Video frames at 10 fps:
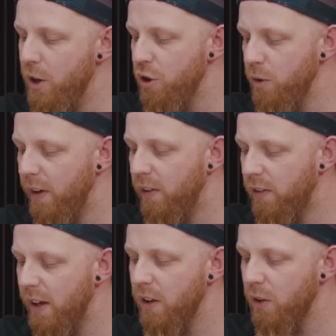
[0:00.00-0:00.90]
choose a
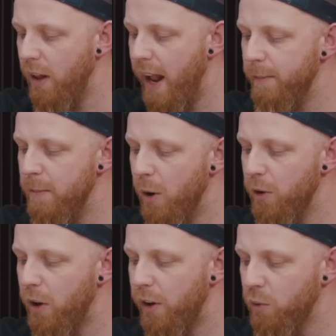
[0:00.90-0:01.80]
single enemy
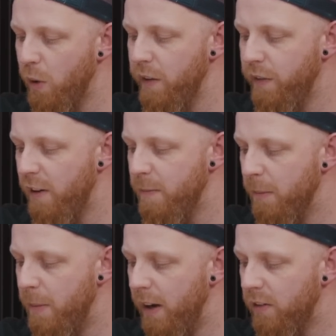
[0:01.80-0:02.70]
model on a
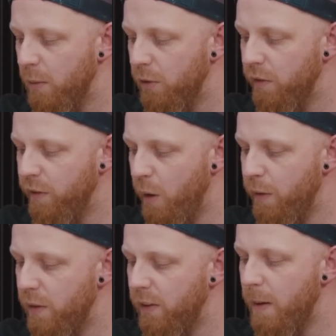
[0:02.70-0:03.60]
25 base that was involved
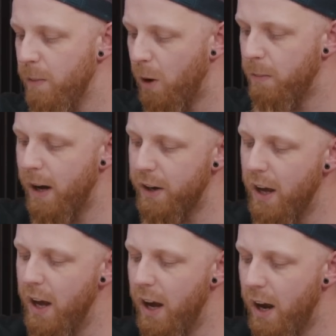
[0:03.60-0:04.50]
in the same combat
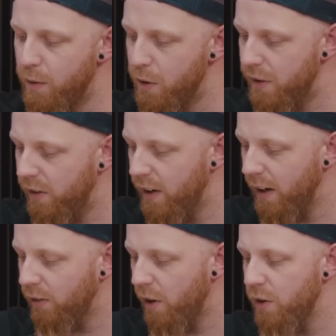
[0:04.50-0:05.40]
and roll a
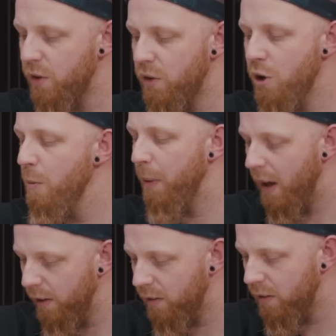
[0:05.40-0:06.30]
d6. On a
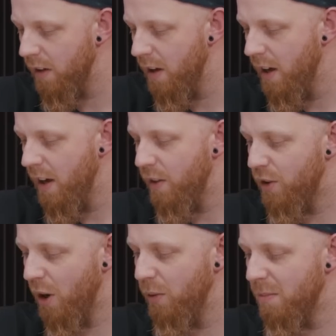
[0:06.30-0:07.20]
2+, the
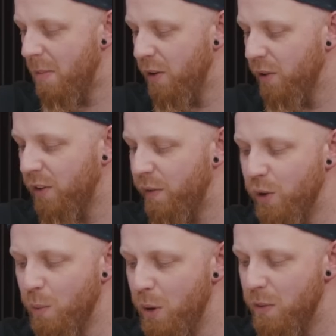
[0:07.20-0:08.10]
chosen model suffers
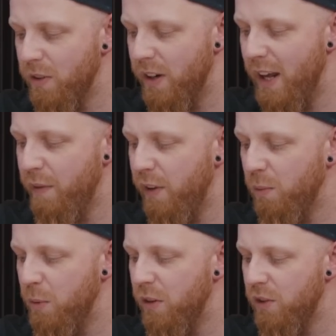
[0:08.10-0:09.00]
a wound, and if this
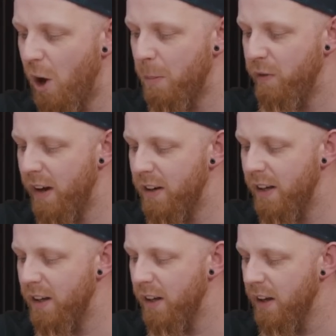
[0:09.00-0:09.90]
wound is not
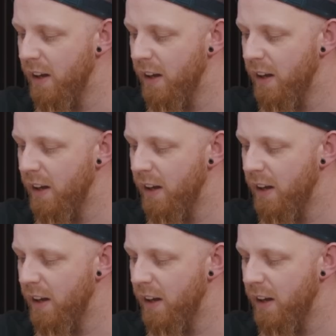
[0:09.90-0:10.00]
prevented,